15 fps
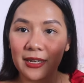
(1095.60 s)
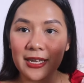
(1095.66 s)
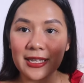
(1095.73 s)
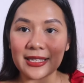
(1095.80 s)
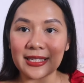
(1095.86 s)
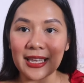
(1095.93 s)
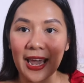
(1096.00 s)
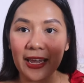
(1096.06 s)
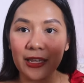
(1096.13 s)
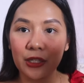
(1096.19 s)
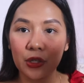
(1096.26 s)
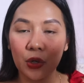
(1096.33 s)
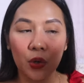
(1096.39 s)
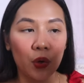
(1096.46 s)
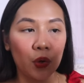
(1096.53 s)
inside.
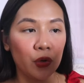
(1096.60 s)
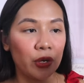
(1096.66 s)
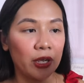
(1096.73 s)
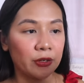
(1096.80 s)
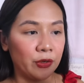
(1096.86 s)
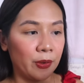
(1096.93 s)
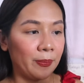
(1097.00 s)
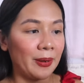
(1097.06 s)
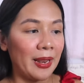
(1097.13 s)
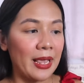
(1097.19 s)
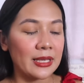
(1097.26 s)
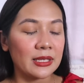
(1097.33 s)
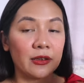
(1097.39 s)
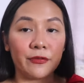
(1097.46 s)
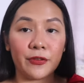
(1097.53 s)
So, you can
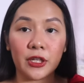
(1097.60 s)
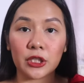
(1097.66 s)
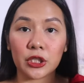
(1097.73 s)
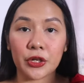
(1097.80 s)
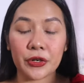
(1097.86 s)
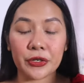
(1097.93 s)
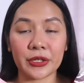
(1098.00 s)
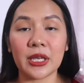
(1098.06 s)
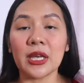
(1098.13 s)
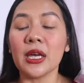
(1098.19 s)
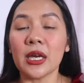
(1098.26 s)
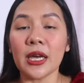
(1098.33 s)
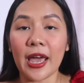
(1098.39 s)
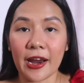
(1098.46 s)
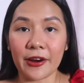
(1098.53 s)
replace the filters
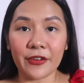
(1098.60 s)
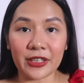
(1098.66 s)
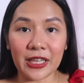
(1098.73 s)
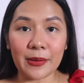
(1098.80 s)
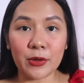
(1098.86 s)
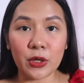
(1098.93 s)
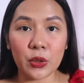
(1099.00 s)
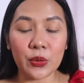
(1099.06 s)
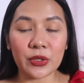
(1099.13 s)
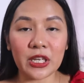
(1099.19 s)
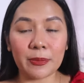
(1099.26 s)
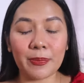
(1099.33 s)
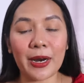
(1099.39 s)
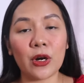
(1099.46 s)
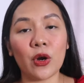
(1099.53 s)
every time you use
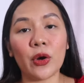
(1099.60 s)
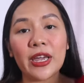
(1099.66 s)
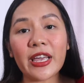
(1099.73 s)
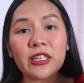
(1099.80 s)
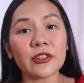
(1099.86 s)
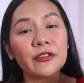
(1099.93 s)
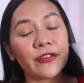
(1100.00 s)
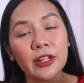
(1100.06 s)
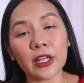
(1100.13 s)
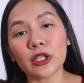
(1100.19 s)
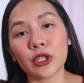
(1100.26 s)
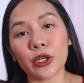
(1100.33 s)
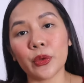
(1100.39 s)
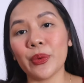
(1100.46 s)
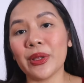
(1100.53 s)
it. Pero each
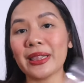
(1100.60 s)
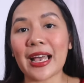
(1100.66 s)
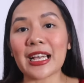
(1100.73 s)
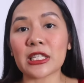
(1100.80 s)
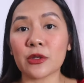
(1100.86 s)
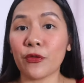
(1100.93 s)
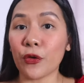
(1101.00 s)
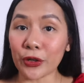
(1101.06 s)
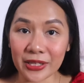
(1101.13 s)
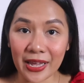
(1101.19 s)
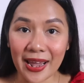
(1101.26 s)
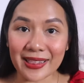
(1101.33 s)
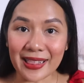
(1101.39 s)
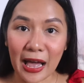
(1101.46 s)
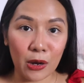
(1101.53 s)
filter will last
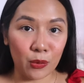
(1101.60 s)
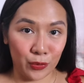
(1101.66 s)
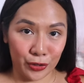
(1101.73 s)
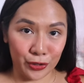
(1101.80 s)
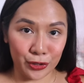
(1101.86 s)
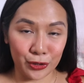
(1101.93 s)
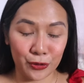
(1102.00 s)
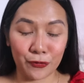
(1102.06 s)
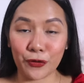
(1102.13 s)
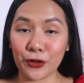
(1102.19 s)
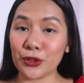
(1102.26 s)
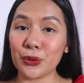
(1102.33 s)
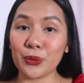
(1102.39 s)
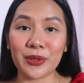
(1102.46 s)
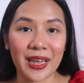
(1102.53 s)
48 hours. So, for
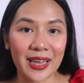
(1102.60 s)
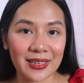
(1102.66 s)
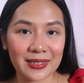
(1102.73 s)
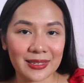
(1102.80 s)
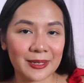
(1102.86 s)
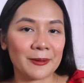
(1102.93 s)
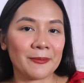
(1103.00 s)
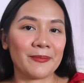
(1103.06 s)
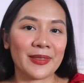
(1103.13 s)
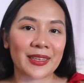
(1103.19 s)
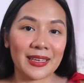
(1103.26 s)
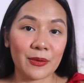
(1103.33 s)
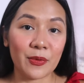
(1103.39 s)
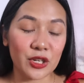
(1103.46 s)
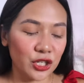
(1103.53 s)
2 days.
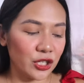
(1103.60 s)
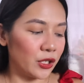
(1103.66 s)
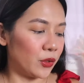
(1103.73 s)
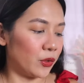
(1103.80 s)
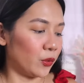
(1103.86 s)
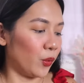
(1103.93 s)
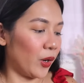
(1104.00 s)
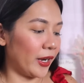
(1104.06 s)
Which is a good